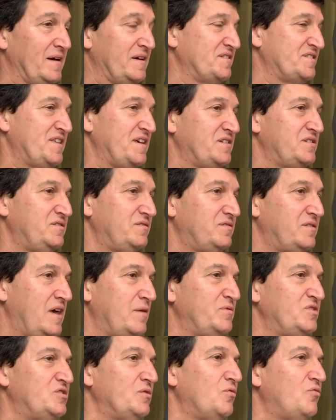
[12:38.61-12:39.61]
because they
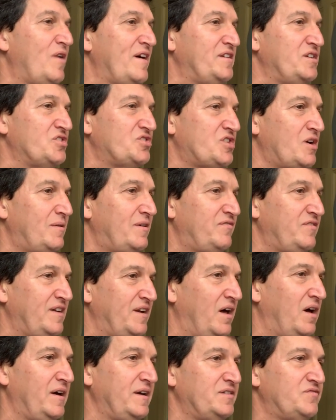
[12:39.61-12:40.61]
would do a radio show every
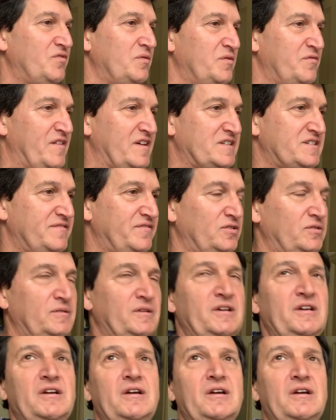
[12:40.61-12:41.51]
night from the festival.